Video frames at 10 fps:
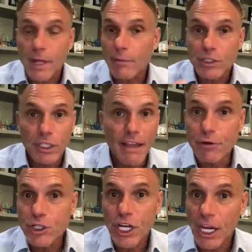I was
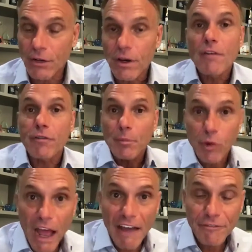leveraging it from
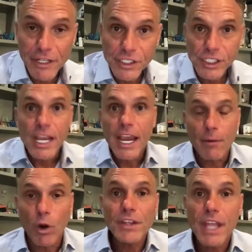profits and
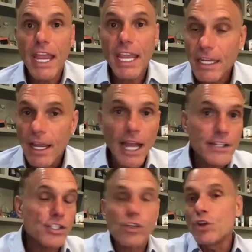one day I
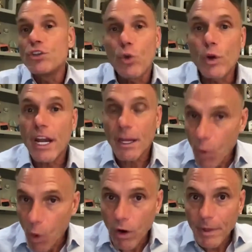just couldn't do it
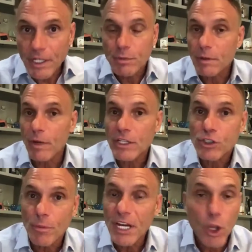anymore because we, we had
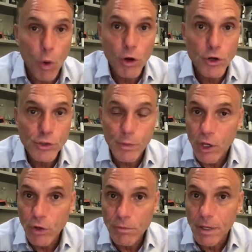so many orders we
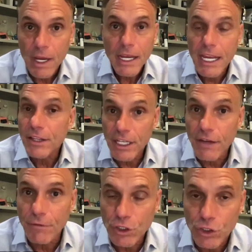couldn't get the
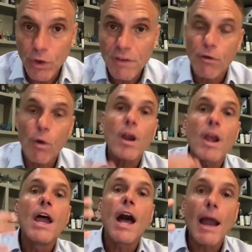inventory for.
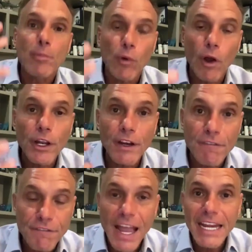I brought in a
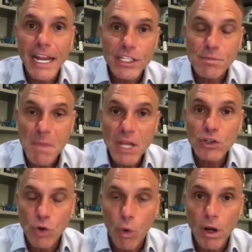finance
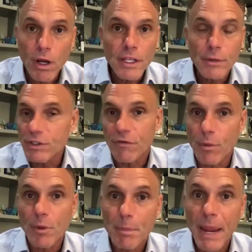mentor who was a
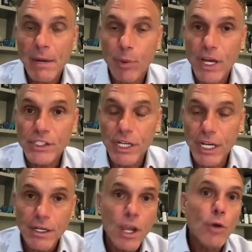former bank president.
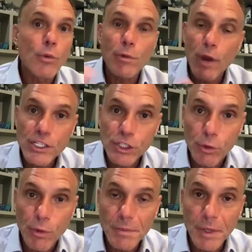We raised
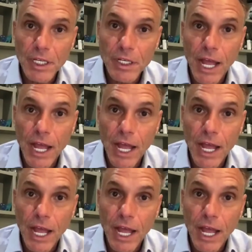$3 million.